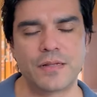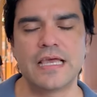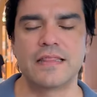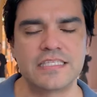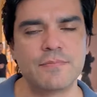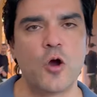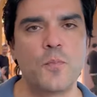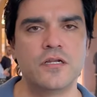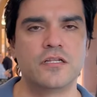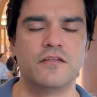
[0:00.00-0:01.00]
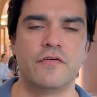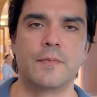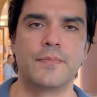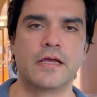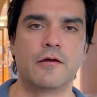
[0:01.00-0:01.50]
yeah, they seem open to
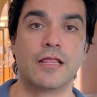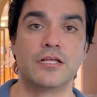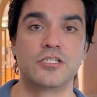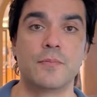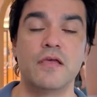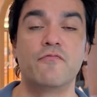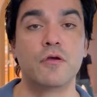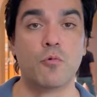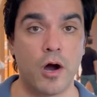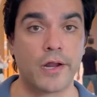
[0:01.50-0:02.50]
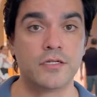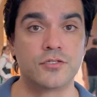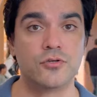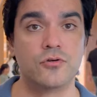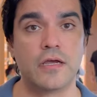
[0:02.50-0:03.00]
developing a relationship if we wanted
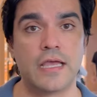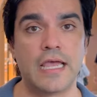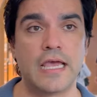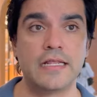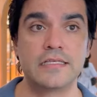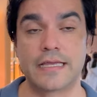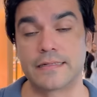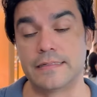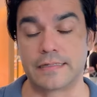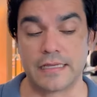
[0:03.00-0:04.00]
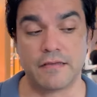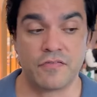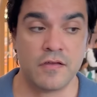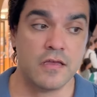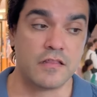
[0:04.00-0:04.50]
to. And he's like, look, if
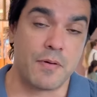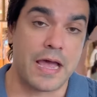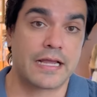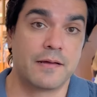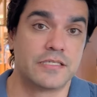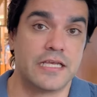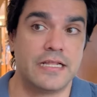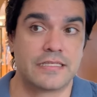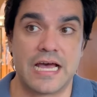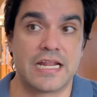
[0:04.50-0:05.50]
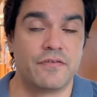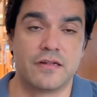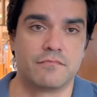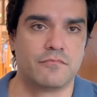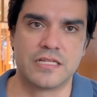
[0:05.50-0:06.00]
the bag comes in, there's not
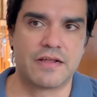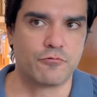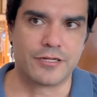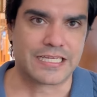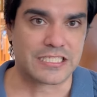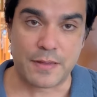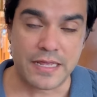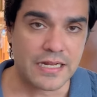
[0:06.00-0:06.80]
even really a spend